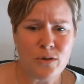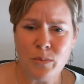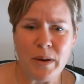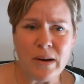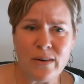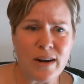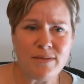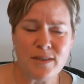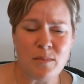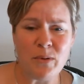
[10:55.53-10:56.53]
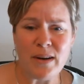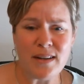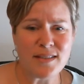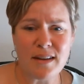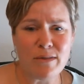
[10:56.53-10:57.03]
2-paragraph summary
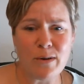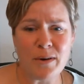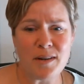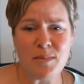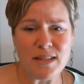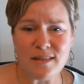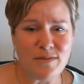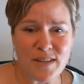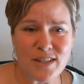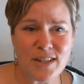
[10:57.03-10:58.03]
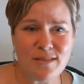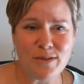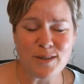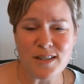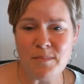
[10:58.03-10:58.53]
is ever going to be sufficient
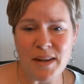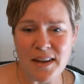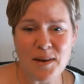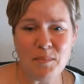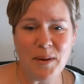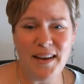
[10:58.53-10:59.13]
for summing up